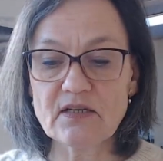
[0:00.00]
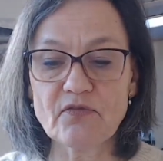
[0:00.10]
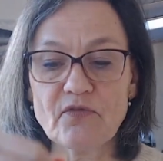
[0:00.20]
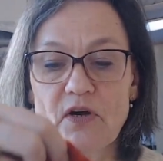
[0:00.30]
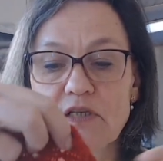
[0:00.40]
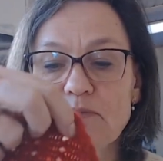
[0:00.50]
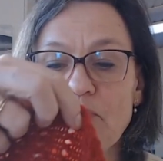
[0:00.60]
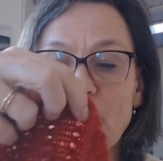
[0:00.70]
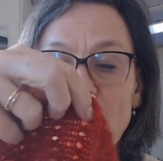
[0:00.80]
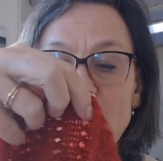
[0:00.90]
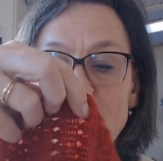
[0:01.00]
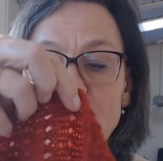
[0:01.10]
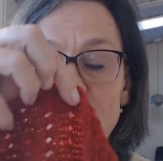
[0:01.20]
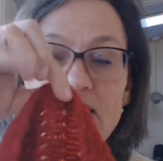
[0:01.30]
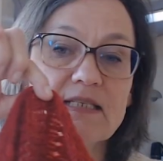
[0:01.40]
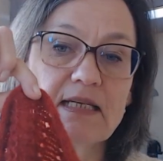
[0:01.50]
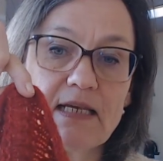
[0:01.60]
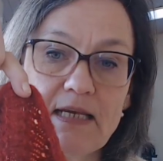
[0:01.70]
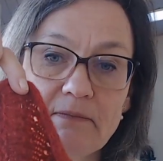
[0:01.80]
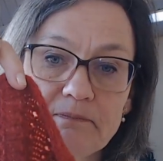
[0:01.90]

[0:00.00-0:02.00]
front point, which is here,